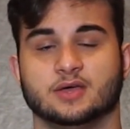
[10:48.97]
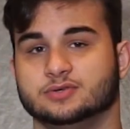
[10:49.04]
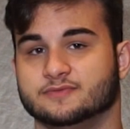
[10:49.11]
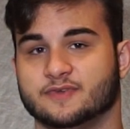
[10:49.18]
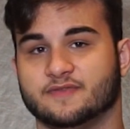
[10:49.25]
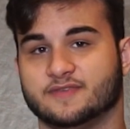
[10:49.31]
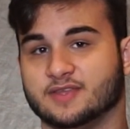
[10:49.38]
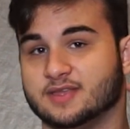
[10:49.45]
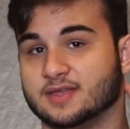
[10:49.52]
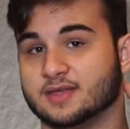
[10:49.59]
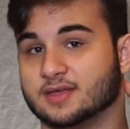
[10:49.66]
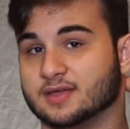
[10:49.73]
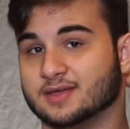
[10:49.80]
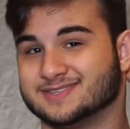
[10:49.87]
250
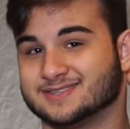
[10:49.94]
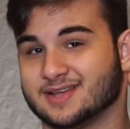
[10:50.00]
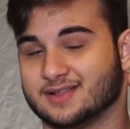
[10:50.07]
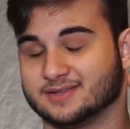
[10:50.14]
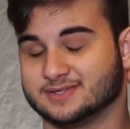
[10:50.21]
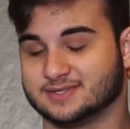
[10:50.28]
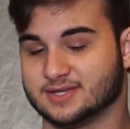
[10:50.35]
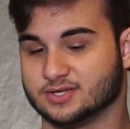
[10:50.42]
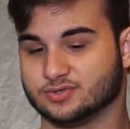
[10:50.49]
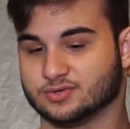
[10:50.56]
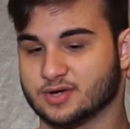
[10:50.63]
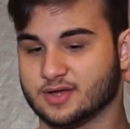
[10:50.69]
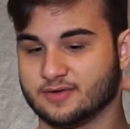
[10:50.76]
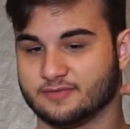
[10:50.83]
gig solid state
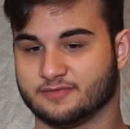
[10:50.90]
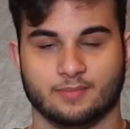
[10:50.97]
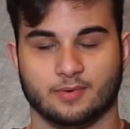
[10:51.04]
drive.